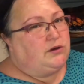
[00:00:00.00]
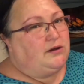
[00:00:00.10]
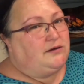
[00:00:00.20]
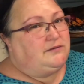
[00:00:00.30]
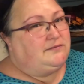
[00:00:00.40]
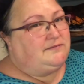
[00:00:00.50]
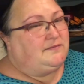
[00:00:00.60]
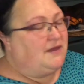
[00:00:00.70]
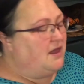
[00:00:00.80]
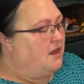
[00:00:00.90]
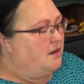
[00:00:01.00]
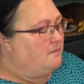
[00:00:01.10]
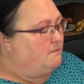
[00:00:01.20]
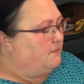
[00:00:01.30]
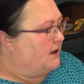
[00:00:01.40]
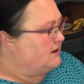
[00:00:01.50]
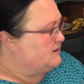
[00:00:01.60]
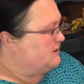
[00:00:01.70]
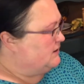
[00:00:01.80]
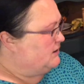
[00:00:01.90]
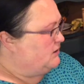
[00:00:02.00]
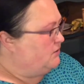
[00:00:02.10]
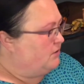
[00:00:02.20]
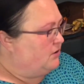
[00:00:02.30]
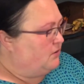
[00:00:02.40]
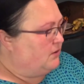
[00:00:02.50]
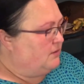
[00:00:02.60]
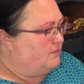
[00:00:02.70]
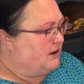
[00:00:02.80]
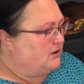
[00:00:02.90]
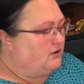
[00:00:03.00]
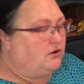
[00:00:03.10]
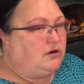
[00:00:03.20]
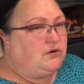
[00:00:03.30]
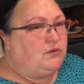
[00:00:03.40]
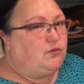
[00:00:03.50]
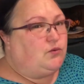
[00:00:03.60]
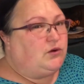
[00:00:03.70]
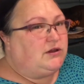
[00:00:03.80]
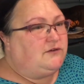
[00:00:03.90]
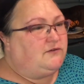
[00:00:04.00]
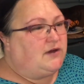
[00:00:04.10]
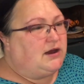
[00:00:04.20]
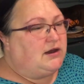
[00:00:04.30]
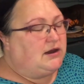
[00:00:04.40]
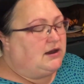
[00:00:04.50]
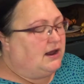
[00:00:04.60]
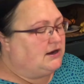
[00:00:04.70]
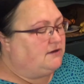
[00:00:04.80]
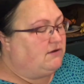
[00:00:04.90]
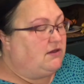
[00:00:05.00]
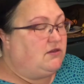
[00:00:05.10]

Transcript: it on. But you're going to do a really fun activity.